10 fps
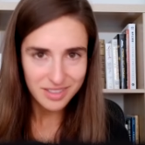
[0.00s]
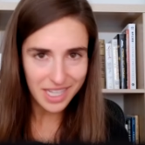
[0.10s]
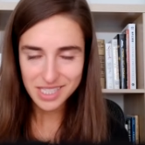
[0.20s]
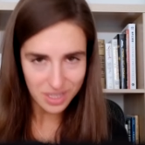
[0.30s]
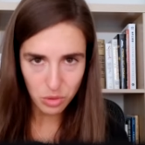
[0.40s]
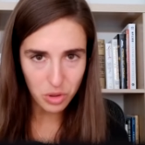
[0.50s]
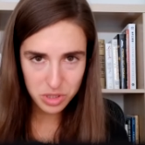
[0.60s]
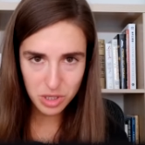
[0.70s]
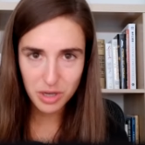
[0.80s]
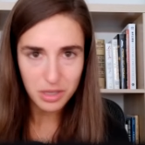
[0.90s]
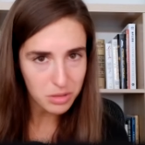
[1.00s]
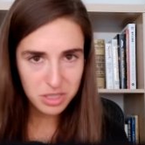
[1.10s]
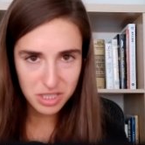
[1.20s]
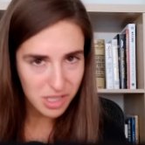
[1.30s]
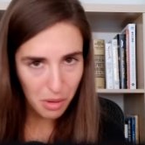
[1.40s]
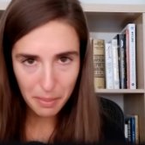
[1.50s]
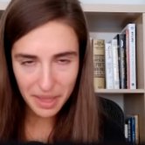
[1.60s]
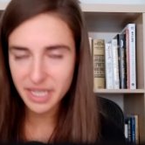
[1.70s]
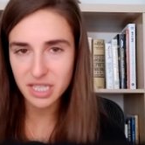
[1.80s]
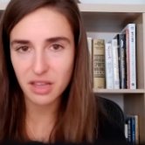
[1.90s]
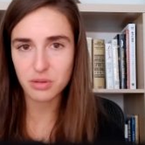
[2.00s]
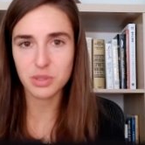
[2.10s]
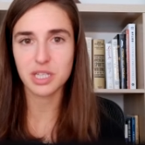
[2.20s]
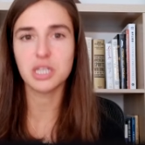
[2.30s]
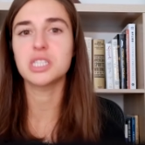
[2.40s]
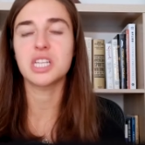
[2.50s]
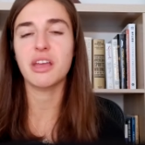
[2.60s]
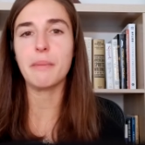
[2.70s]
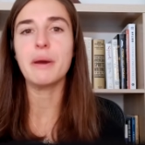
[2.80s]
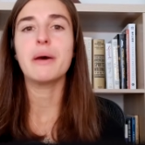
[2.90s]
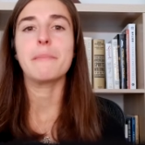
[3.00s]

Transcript: they still looked good. It was just they were playing another really good team.